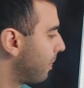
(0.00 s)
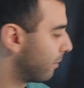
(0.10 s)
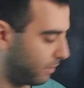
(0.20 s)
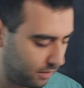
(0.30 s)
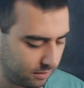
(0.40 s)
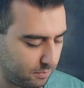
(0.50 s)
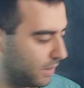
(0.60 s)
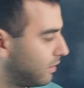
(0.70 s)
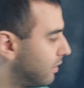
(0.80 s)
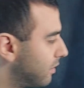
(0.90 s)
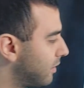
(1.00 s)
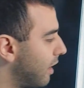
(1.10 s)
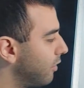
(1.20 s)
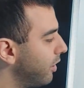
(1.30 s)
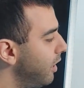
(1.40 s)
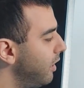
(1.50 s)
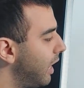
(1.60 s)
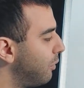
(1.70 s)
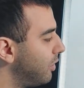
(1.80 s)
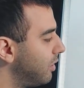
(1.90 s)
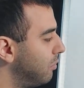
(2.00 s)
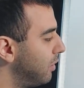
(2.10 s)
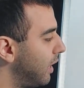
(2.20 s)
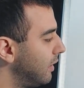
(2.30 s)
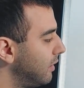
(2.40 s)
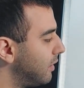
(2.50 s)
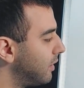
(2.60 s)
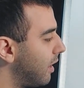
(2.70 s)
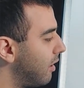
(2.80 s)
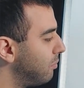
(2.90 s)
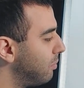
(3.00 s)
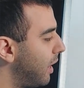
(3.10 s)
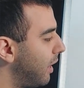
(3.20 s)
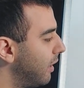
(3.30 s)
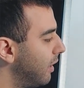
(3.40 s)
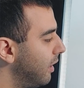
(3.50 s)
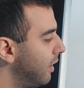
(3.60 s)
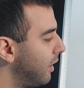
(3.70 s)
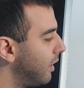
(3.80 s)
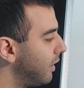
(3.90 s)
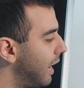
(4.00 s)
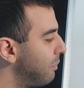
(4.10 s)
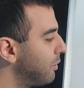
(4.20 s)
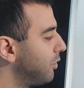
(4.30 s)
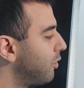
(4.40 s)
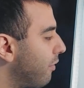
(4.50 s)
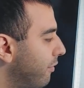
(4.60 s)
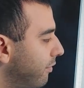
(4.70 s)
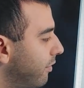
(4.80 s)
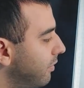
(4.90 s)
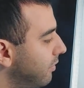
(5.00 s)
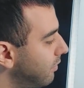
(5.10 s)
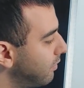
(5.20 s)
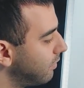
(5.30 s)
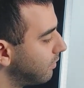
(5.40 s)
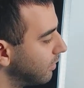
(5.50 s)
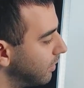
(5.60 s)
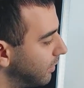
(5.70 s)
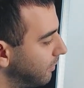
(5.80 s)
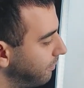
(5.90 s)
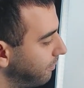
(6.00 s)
Okay, it makes this sound, and we symbolize the sound by an apostrophe. Okay.